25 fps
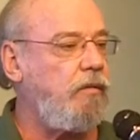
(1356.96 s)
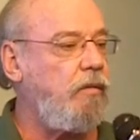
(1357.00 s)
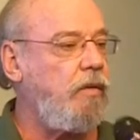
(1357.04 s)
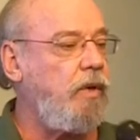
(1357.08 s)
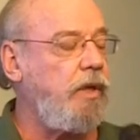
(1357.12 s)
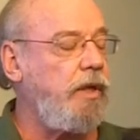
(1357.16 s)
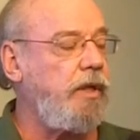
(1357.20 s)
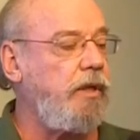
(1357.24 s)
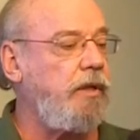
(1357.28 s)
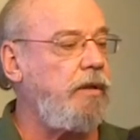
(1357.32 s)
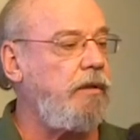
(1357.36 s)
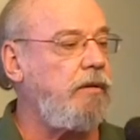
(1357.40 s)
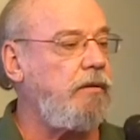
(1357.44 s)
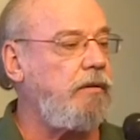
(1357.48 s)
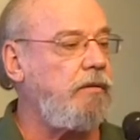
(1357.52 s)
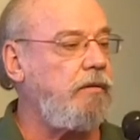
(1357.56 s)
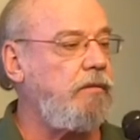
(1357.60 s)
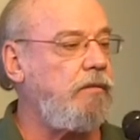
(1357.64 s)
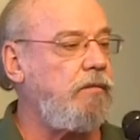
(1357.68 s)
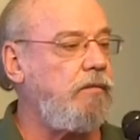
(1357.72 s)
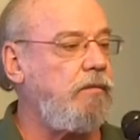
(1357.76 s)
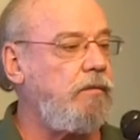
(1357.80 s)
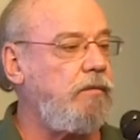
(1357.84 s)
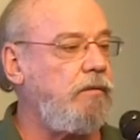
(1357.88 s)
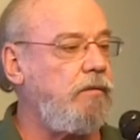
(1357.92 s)
what
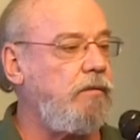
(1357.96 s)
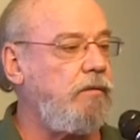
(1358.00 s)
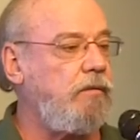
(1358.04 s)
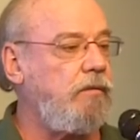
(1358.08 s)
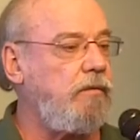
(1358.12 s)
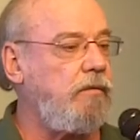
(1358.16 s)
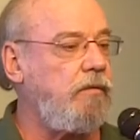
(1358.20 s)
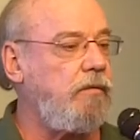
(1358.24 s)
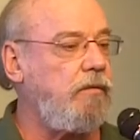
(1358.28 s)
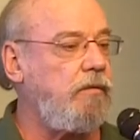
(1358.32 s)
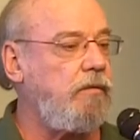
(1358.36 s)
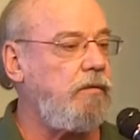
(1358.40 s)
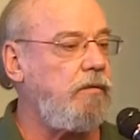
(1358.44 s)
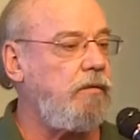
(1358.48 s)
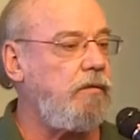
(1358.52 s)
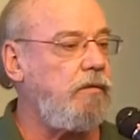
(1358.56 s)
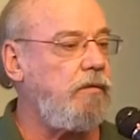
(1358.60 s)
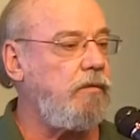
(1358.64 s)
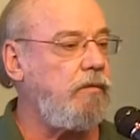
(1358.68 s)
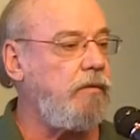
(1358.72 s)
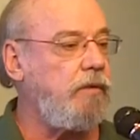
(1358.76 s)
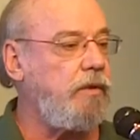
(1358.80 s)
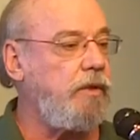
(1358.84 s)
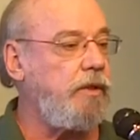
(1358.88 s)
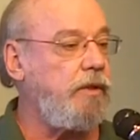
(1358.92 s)

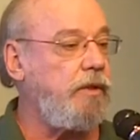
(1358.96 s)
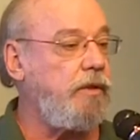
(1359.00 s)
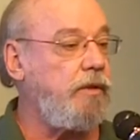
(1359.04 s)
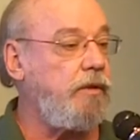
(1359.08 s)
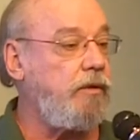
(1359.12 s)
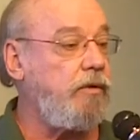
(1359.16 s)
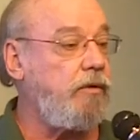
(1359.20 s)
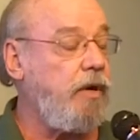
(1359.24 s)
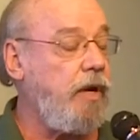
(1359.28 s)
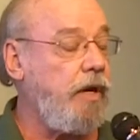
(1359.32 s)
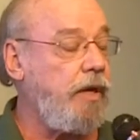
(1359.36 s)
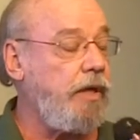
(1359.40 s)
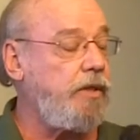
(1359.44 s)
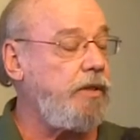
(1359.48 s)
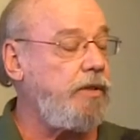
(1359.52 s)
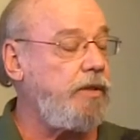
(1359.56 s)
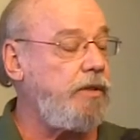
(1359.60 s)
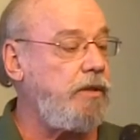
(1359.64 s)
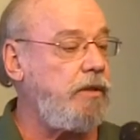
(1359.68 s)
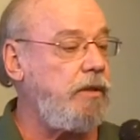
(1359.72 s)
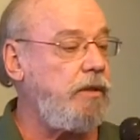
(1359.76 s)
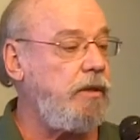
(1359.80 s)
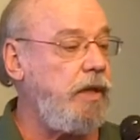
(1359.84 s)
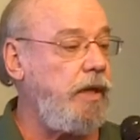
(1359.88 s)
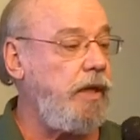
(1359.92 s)
would
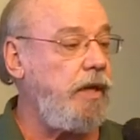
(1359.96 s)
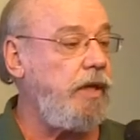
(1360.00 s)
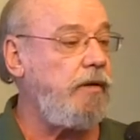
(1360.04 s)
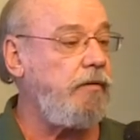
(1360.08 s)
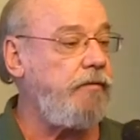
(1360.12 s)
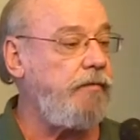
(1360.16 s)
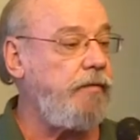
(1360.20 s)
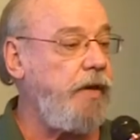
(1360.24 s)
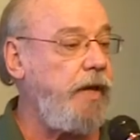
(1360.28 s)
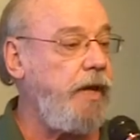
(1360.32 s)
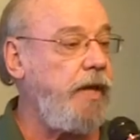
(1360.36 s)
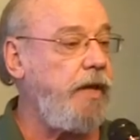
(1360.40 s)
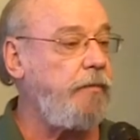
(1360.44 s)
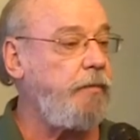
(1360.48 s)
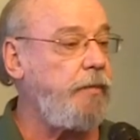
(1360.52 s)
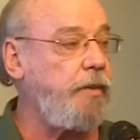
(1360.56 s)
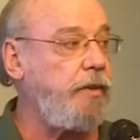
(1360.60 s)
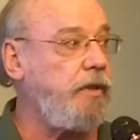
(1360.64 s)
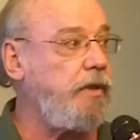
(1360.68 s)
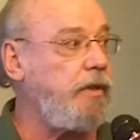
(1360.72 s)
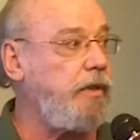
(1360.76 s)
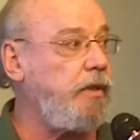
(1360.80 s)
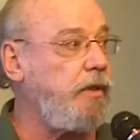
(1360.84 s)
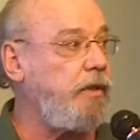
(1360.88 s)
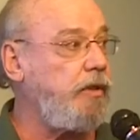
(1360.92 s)
Christ have
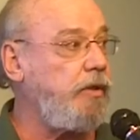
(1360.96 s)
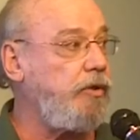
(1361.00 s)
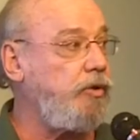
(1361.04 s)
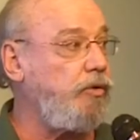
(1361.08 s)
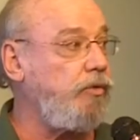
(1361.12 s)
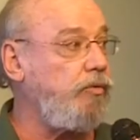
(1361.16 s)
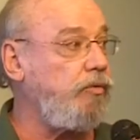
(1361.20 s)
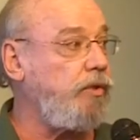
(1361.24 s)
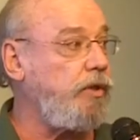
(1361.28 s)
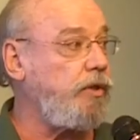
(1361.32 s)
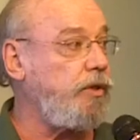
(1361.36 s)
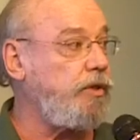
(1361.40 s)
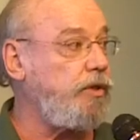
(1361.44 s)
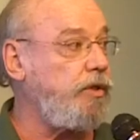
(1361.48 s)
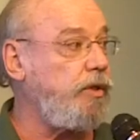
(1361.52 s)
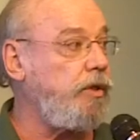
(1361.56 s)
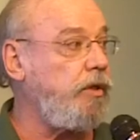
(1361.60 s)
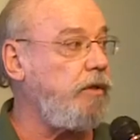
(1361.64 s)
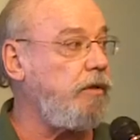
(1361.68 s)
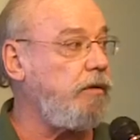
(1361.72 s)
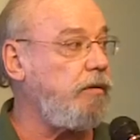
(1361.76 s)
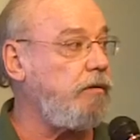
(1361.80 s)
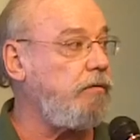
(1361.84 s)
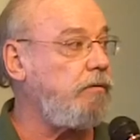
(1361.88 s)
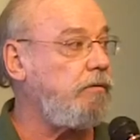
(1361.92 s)
happen in you this
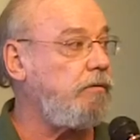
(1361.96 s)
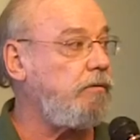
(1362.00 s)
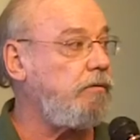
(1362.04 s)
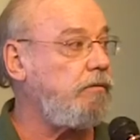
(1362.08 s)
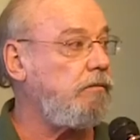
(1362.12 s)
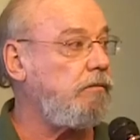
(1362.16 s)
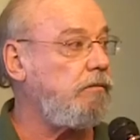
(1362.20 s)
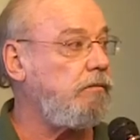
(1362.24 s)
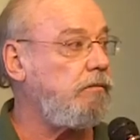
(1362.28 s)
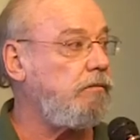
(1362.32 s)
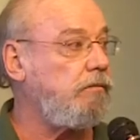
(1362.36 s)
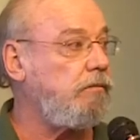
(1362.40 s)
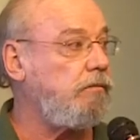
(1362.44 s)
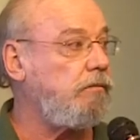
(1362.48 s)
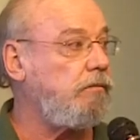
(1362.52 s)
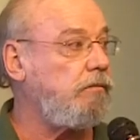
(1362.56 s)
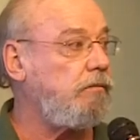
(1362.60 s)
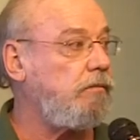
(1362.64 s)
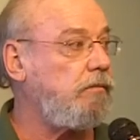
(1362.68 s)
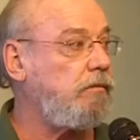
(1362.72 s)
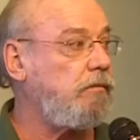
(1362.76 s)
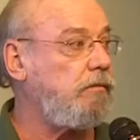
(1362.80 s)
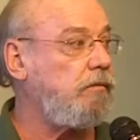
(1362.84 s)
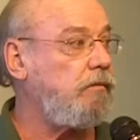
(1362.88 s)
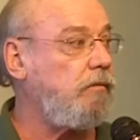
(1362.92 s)
year?
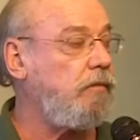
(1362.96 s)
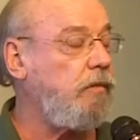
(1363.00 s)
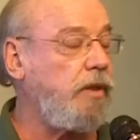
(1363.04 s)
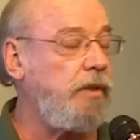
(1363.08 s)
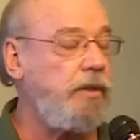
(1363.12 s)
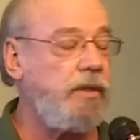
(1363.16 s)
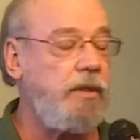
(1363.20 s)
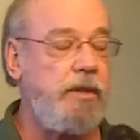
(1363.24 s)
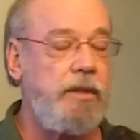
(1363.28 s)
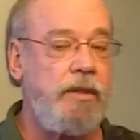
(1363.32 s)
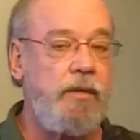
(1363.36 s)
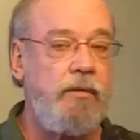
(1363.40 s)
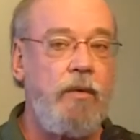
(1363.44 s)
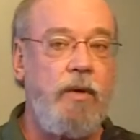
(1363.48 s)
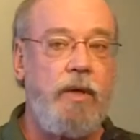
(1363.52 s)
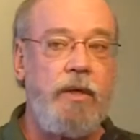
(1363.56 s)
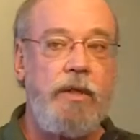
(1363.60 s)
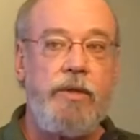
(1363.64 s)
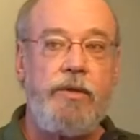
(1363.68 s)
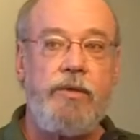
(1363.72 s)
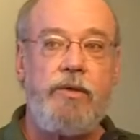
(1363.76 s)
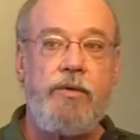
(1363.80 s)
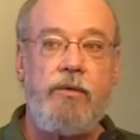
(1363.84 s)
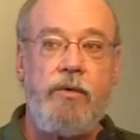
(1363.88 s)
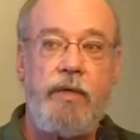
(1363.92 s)
What does he
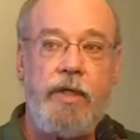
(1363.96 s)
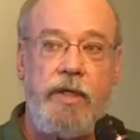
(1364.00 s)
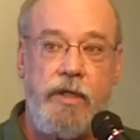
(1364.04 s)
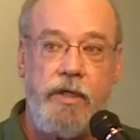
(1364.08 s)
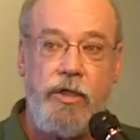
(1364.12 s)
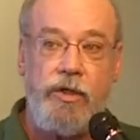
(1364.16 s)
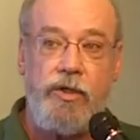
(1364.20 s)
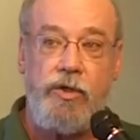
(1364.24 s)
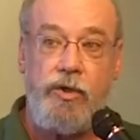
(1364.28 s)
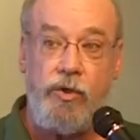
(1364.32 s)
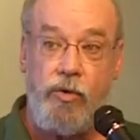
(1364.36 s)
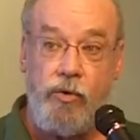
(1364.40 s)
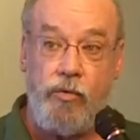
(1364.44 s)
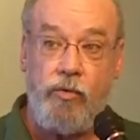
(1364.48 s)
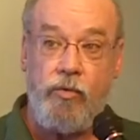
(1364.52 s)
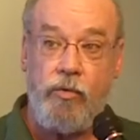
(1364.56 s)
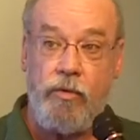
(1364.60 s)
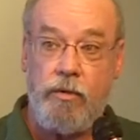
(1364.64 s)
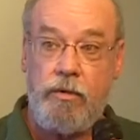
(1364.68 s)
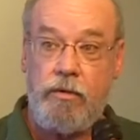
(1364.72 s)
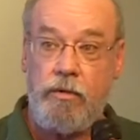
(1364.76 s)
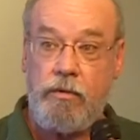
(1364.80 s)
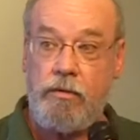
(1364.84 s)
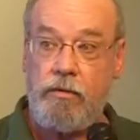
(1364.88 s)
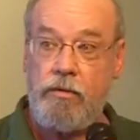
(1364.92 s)
want to do in
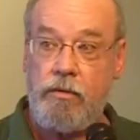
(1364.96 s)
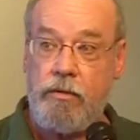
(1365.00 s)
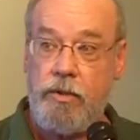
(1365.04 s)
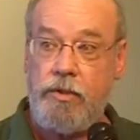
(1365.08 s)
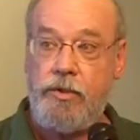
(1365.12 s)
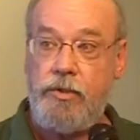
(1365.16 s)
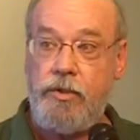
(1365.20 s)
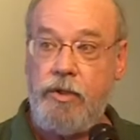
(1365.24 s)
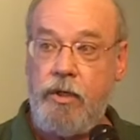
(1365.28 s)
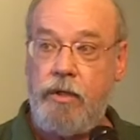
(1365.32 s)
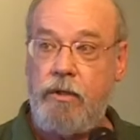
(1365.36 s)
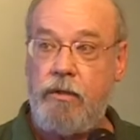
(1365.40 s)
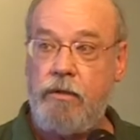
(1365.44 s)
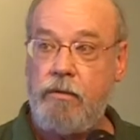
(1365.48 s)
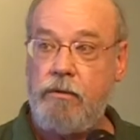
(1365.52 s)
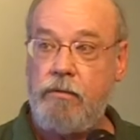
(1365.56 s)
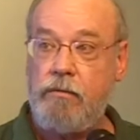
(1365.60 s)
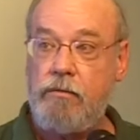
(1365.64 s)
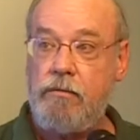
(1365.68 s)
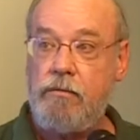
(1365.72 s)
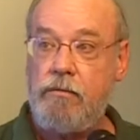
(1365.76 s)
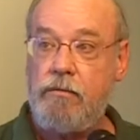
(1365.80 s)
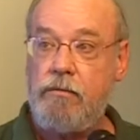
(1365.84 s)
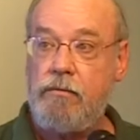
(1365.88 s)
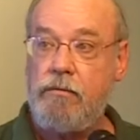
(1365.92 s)
you this year?
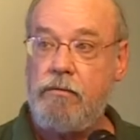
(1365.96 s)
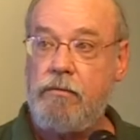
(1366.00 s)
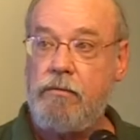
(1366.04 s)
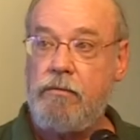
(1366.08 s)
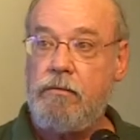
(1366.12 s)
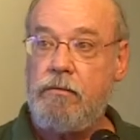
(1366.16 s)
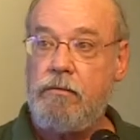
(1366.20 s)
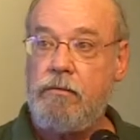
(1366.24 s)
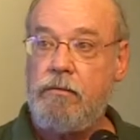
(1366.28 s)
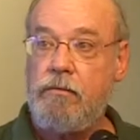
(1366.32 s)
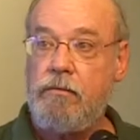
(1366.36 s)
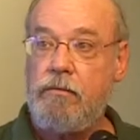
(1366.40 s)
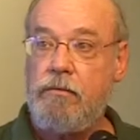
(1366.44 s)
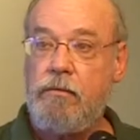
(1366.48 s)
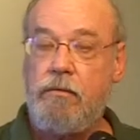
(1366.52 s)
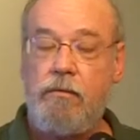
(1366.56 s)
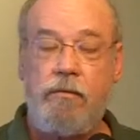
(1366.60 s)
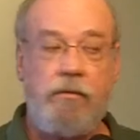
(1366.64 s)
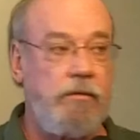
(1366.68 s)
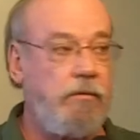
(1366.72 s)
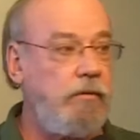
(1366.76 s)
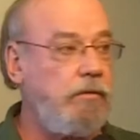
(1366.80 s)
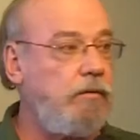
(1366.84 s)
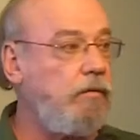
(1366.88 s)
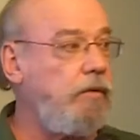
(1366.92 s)

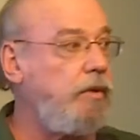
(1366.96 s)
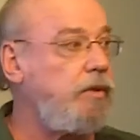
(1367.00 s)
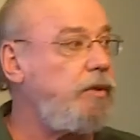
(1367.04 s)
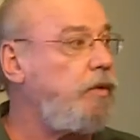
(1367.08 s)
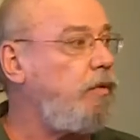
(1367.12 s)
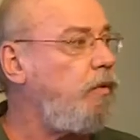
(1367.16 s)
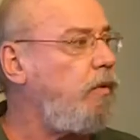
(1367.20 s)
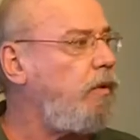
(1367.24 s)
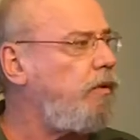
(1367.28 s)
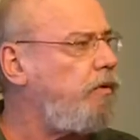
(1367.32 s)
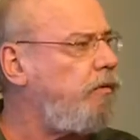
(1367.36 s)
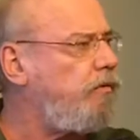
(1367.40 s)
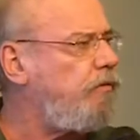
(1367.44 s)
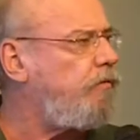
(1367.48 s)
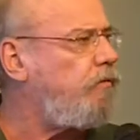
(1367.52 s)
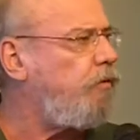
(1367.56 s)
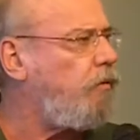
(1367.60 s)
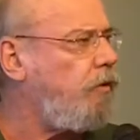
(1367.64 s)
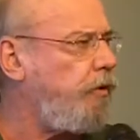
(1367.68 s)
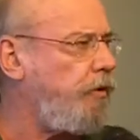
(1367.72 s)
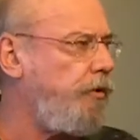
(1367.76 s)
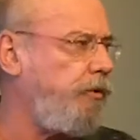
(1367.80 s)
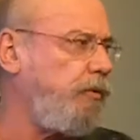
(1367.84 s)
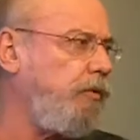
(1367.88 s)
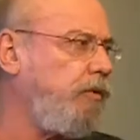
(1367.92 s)
What does he want to do
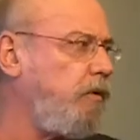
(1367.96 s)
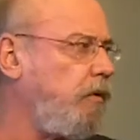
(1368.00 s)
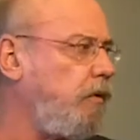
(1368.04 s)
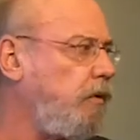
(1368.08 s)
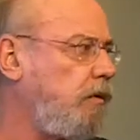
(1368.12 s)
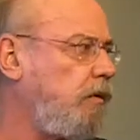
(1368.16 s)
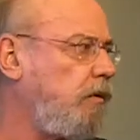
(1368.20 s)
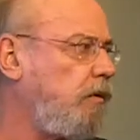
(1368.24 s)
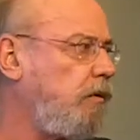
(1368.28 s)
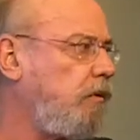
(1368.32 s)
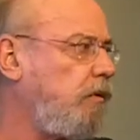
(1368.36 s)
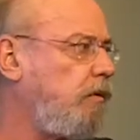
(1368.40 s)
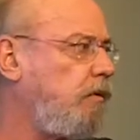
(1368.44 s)
for you?